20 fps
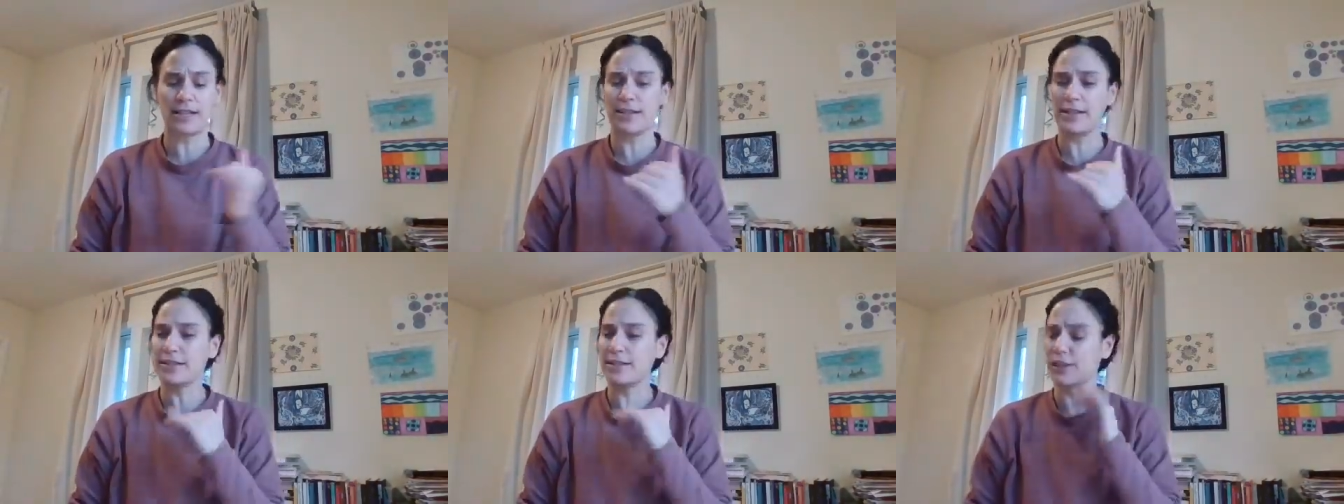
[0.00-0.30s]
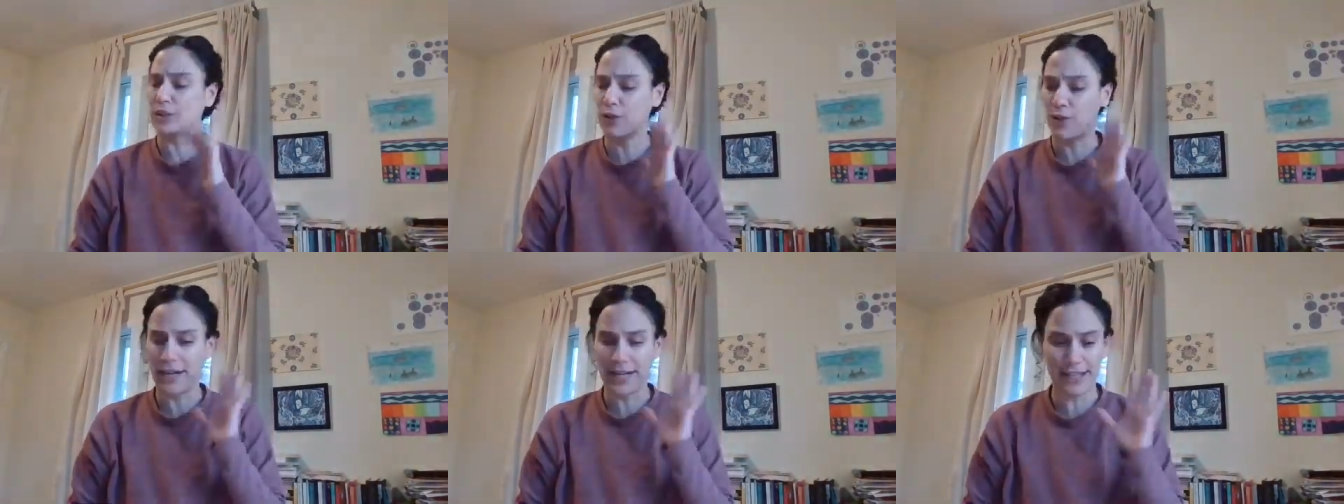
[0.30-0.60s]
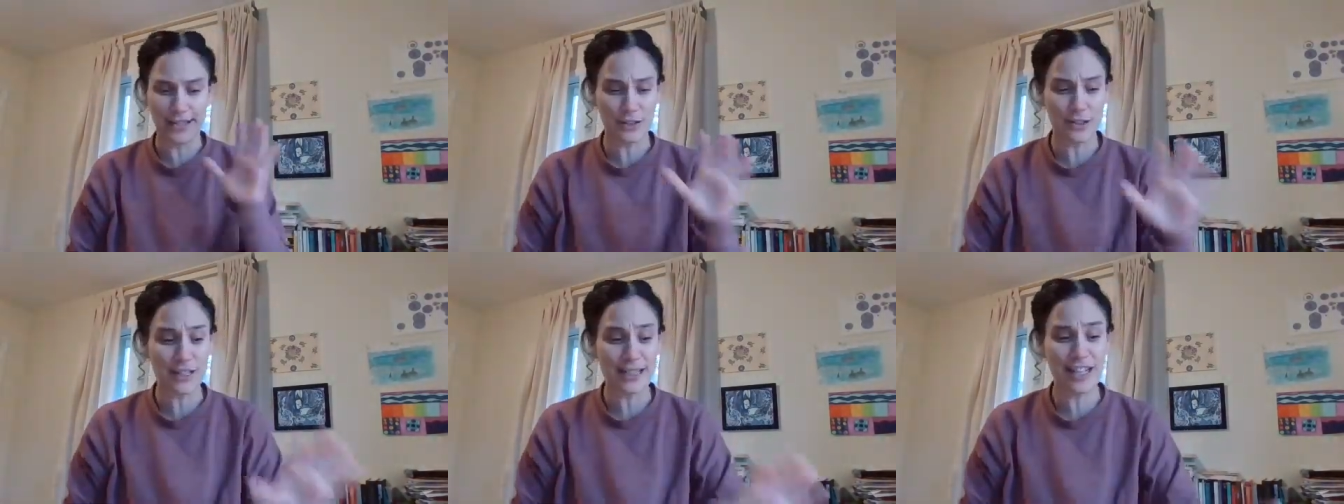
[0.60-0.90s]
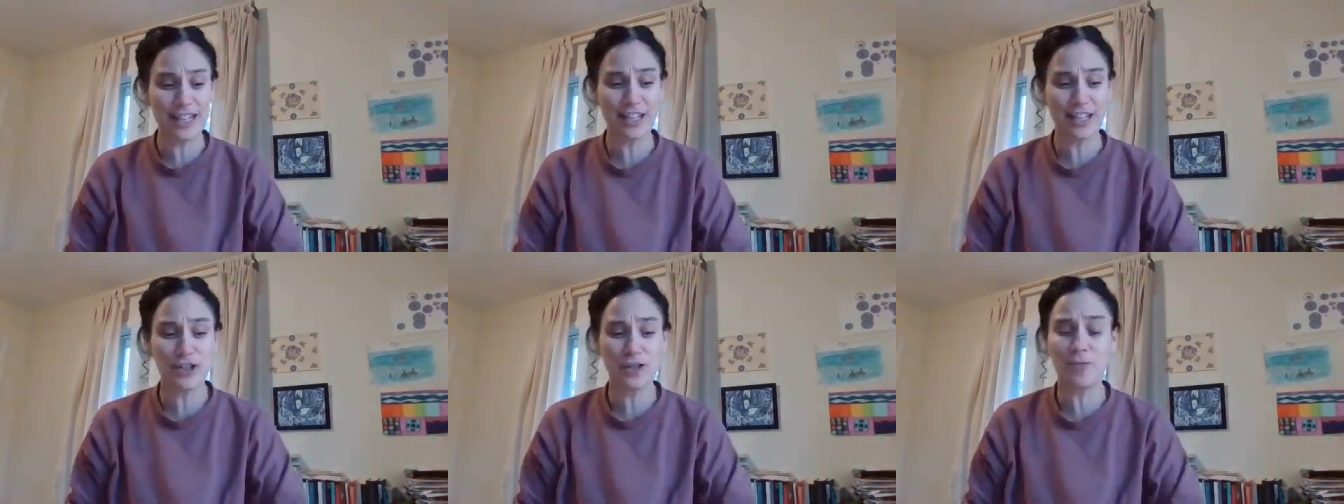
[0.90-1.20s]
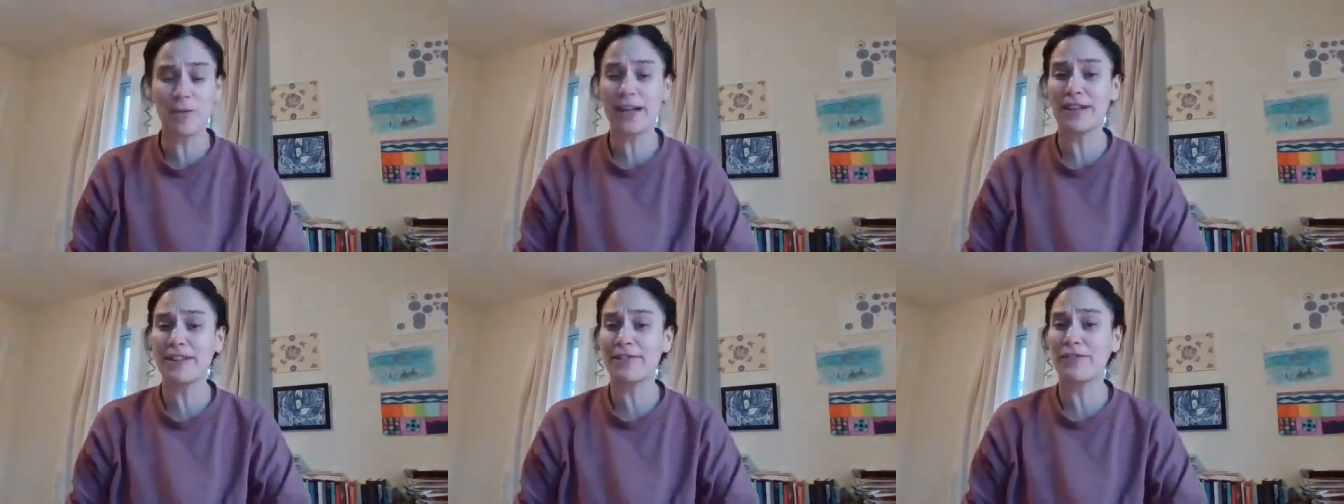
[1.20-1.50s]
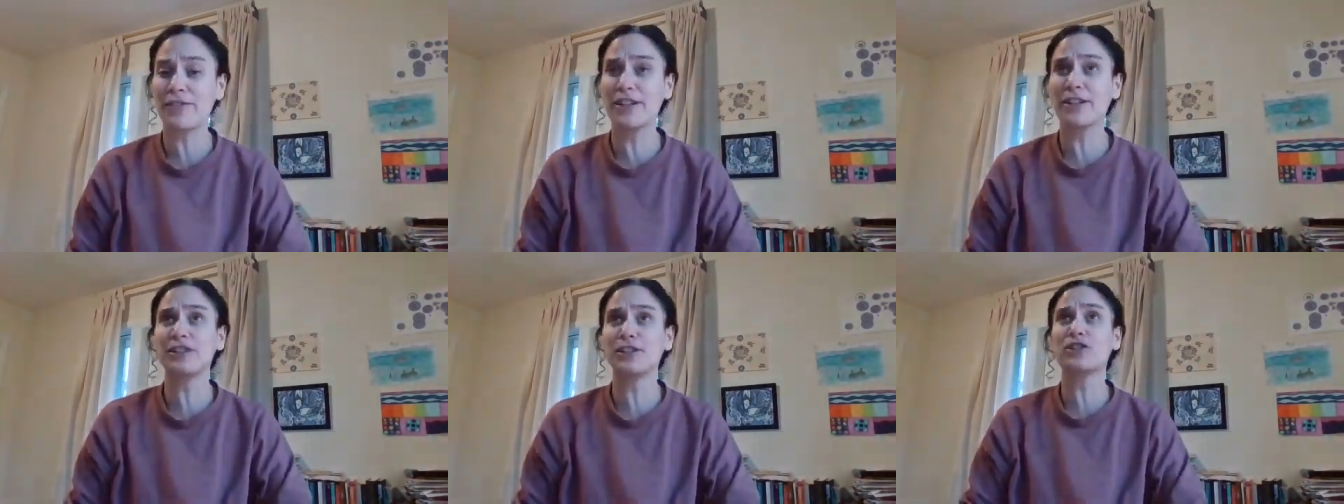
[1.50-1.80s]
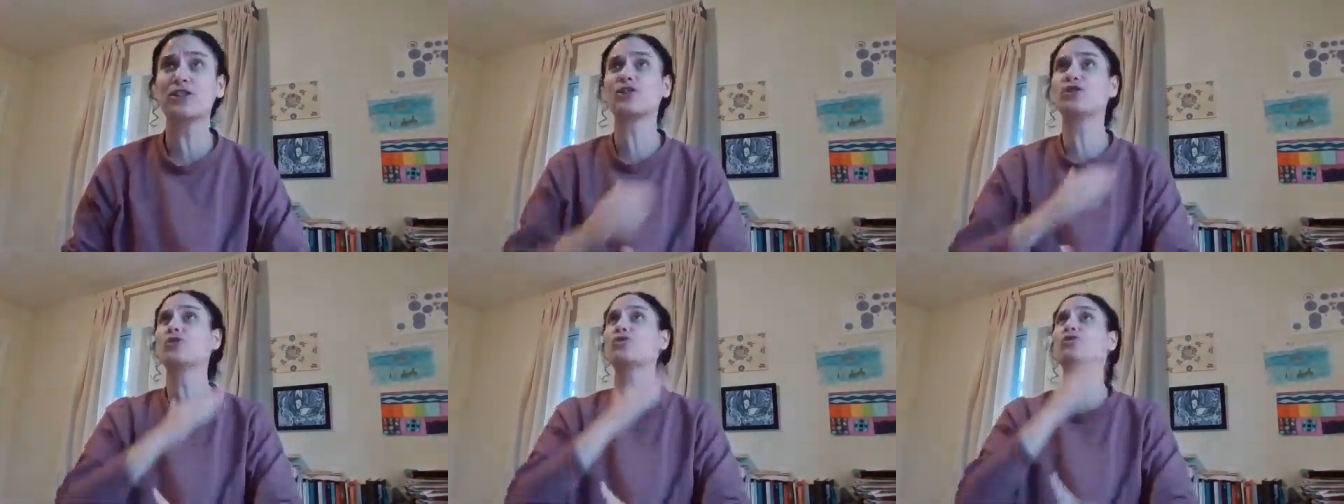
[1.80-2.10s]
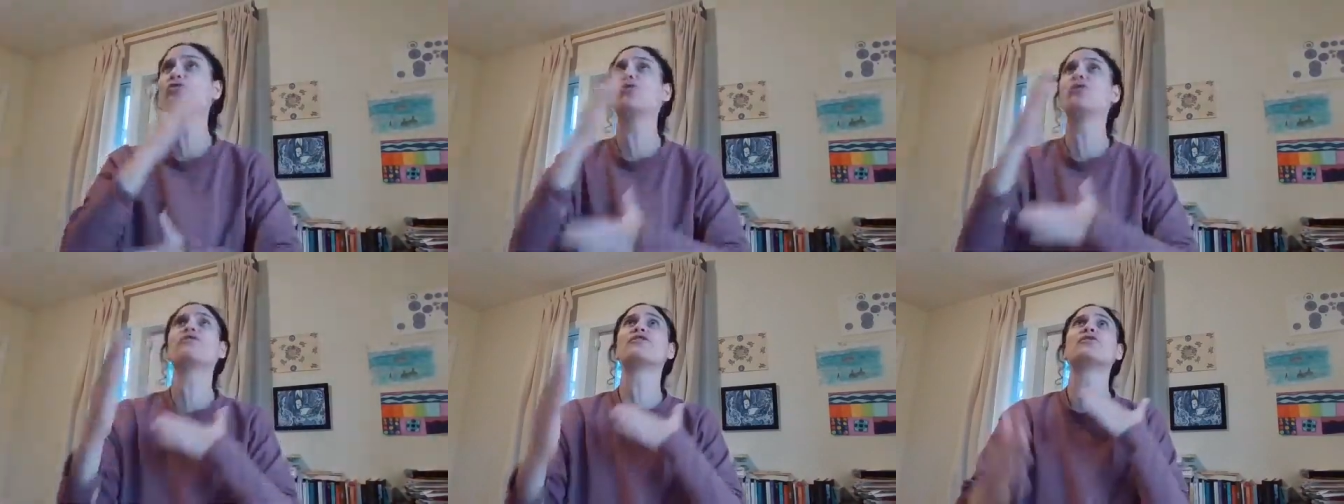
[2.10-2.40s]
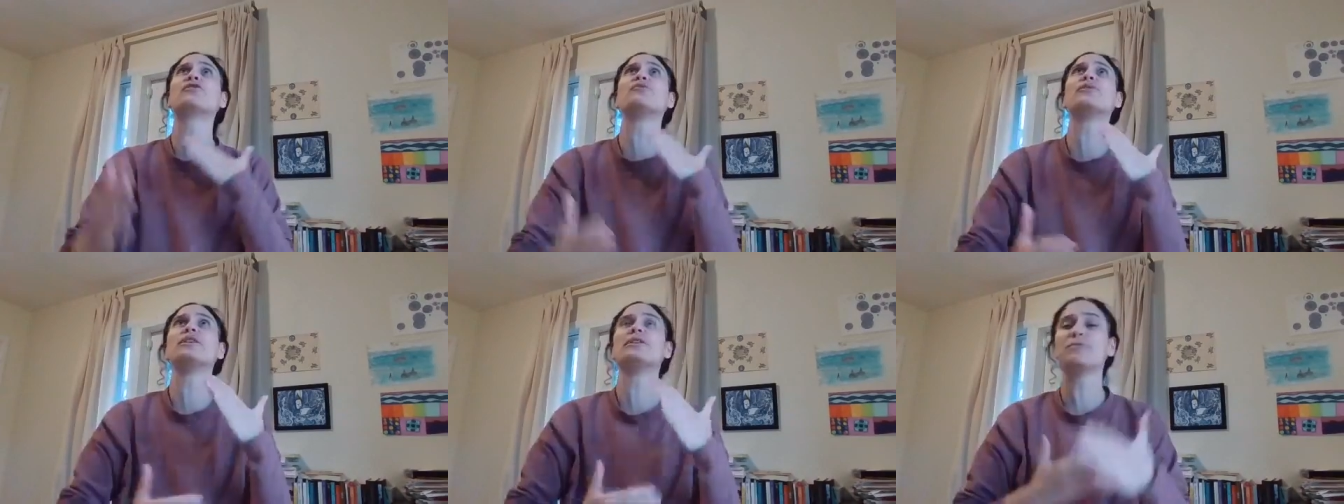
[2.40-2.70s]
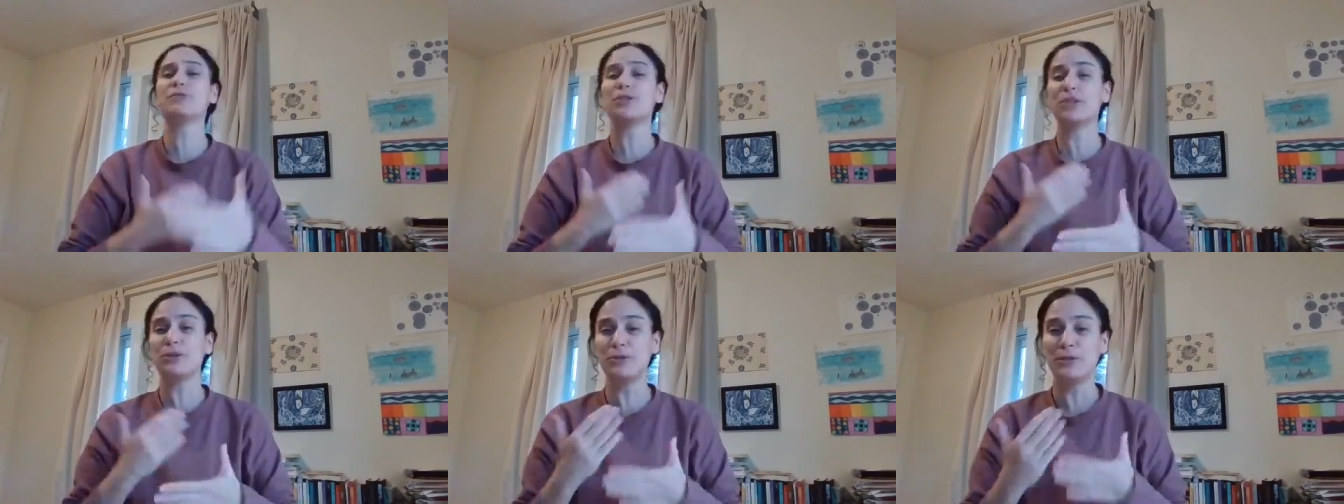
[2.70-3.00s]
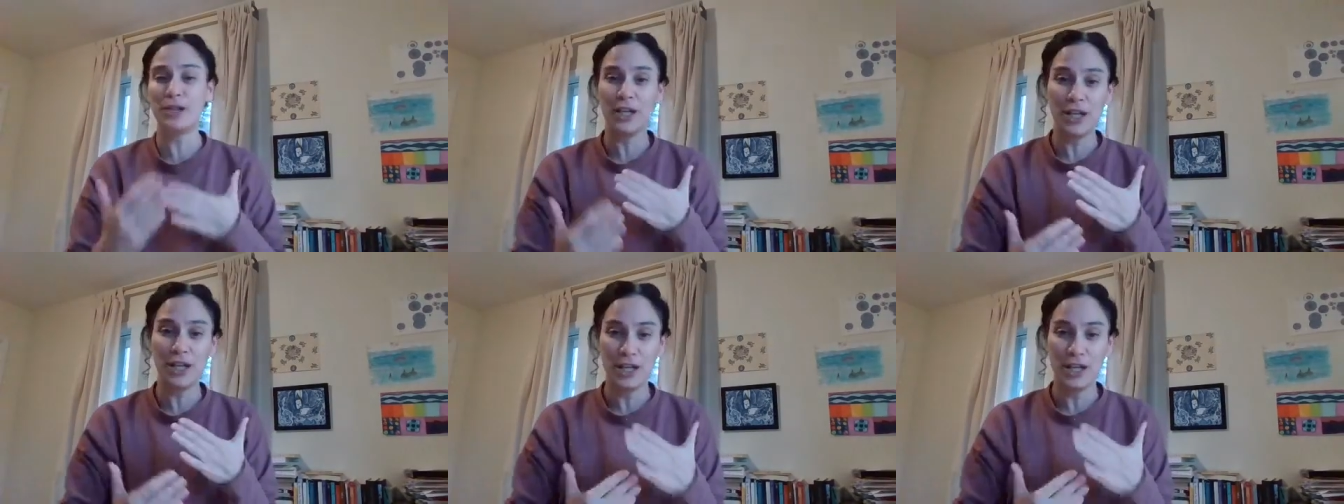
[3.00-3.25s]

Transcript: that I understand that you might feel too overwhelmed to